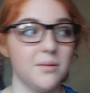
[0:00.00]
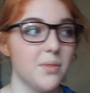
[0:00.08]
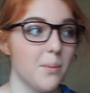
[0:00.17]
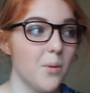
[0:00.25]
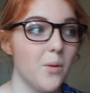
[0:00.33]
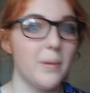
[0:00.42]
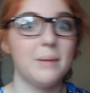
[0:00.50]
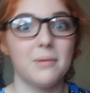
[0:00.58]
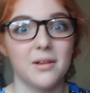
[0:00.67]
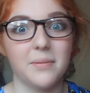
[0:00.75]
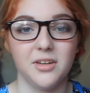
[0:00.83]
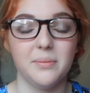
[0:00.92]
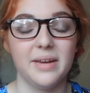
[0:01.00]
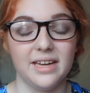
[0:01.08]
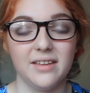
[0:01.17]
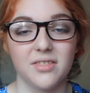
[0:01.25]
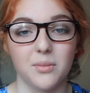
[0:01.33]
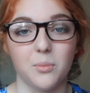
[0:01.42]
the more people you
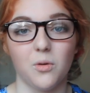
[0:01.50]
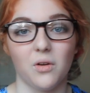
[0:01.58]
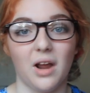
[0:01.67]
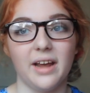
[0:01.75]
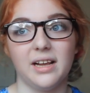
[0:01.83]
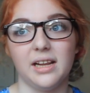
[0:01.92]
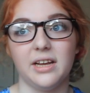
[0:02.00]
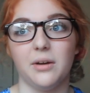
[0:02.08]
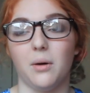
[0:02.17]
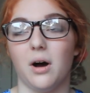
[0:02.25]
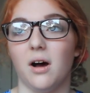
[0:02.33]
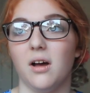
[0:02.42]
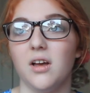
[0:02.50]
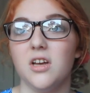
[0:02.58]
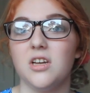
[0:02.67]
meet, the more likely you are